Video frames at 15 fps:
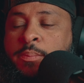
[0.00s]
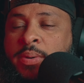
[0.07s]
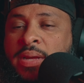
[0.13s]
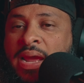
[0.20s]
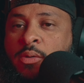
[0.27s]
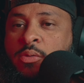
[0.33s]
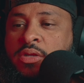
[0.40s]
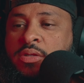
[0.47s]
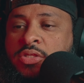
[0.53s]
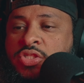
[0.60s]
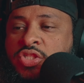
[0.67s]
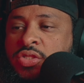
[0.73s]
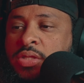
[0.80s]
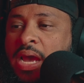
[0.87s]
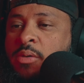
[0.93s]
but I
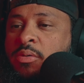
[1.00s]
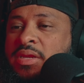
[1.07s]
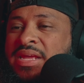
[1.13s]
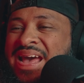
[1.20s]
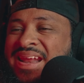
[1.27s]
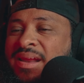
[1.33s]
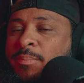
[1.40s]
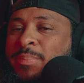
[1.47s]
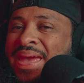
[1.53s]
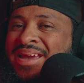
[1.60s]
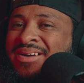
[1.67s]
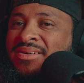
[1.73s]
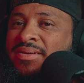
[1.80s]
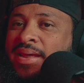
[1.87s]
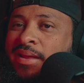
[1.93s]
would kind of
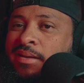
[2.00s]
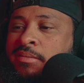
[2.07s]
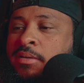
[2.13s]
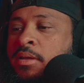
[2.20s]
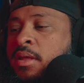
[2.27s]
bank on that